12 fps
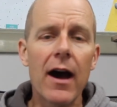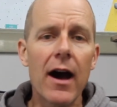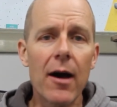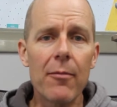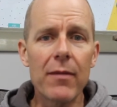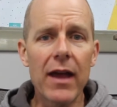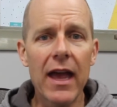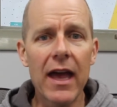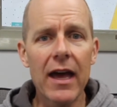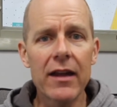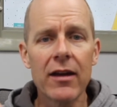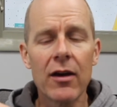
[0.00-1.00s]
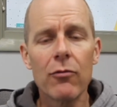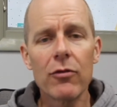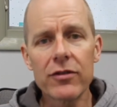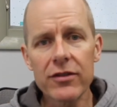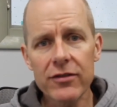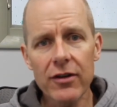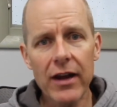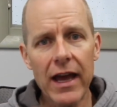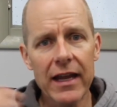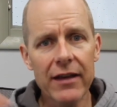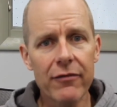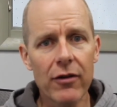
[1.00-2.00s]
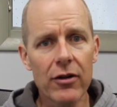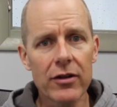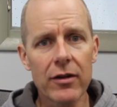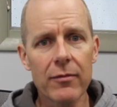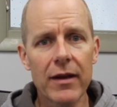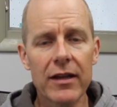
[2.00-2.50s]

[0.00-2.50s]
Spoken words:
and we'll just start adding volume.